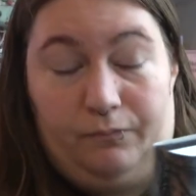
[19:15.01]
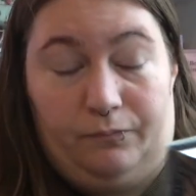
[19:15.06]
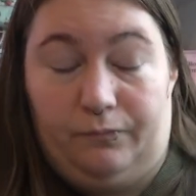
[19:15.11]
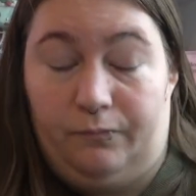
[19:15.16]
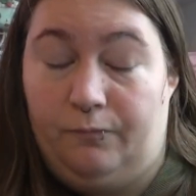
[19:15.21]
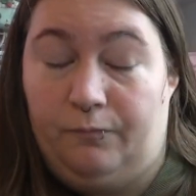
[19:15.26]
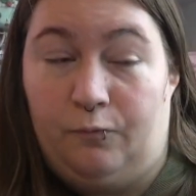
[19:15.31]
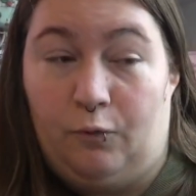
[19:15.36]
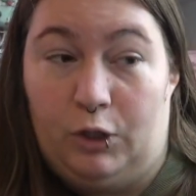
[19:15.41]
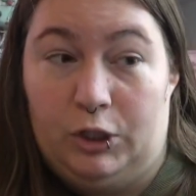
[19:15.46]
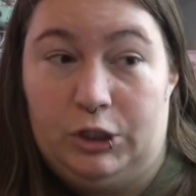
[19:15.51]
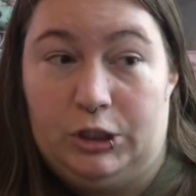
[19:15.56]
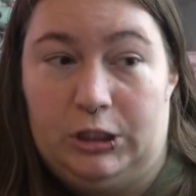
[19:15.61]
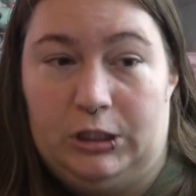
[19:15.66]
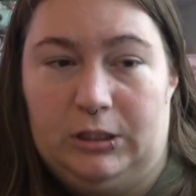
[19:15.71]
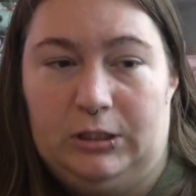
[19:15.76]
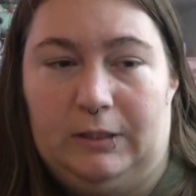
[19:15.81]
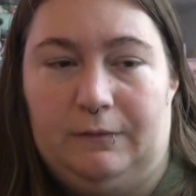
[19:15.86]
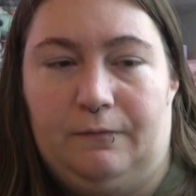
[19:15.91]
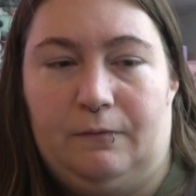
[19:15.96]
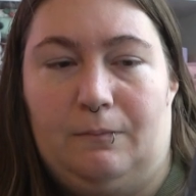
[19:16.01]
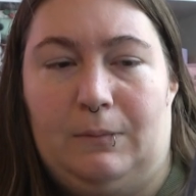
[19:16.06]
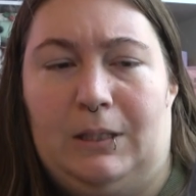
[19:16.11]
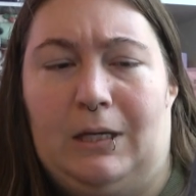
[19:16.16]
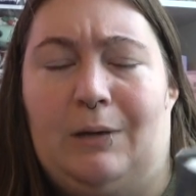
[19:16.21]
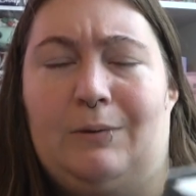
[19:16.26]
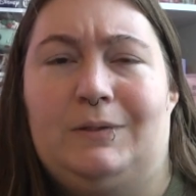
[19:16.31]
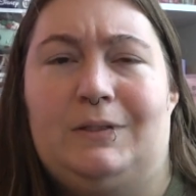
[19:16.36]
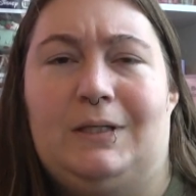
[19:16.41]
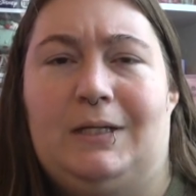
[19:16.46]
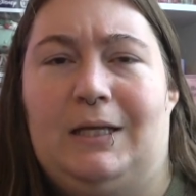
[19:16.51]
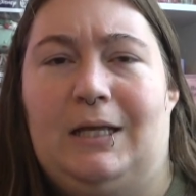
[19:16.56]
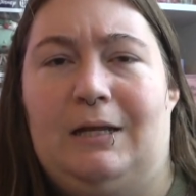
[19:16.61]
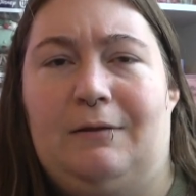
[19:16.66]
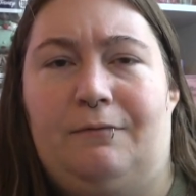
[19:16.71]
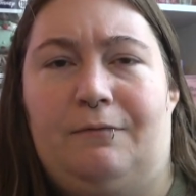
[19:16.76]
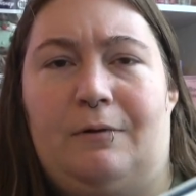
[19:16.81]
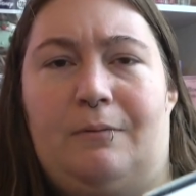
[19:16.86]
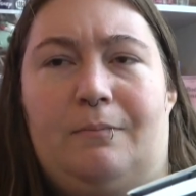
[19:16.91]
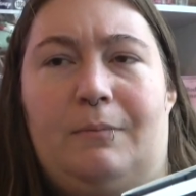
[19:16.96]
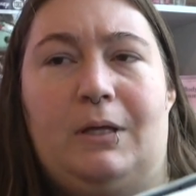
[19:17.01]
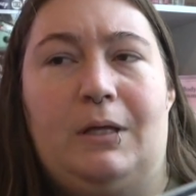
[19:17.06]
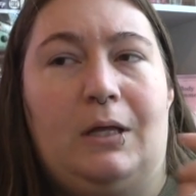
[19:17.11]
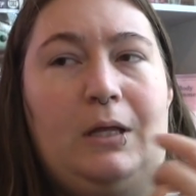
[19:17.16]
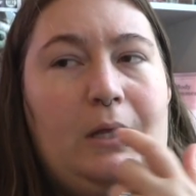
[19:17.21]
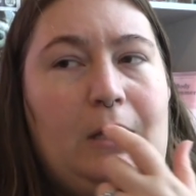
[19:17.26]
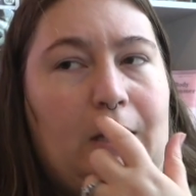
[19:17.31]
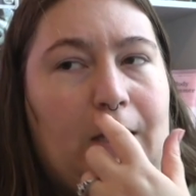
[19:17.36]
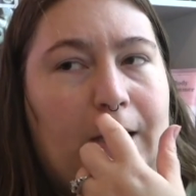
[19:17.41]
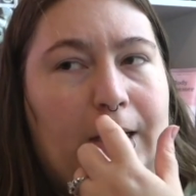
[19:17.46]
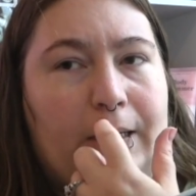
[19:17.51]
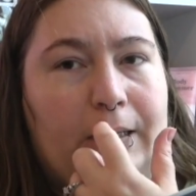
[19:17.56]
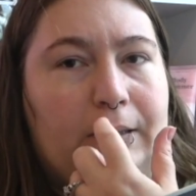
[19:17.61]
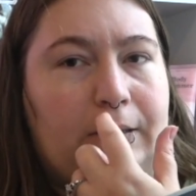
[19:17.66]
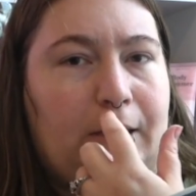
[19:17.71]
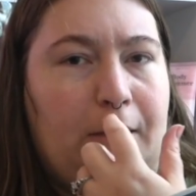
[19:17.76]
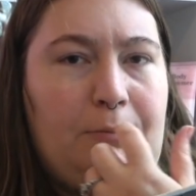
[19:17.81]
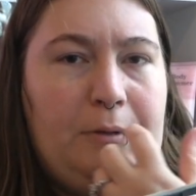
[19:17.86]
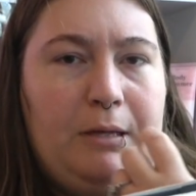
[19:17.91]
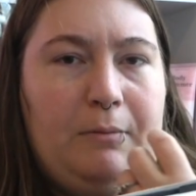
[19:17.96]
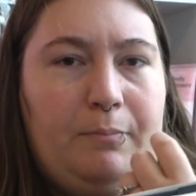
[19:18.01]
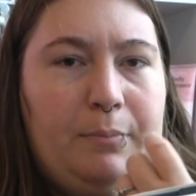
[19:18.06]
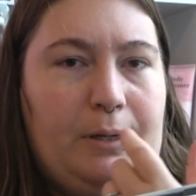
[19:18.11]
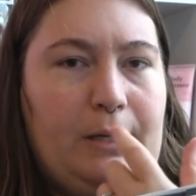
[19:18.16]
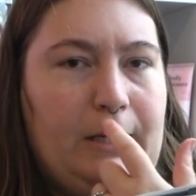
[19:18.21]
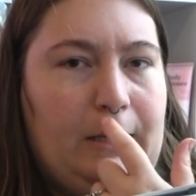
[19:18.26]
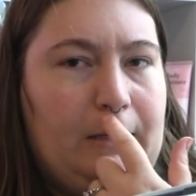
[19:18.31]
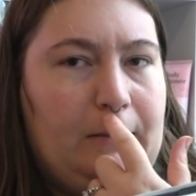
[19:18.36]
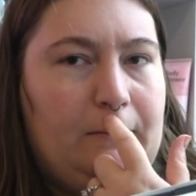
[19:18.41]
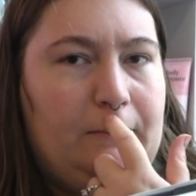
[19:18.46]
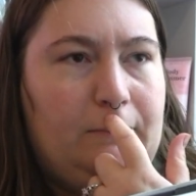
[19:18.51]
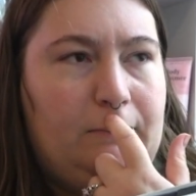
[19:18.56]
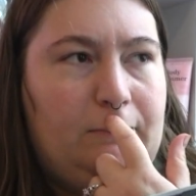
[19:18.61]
Fortunately for me, I was going to get it from Libby, but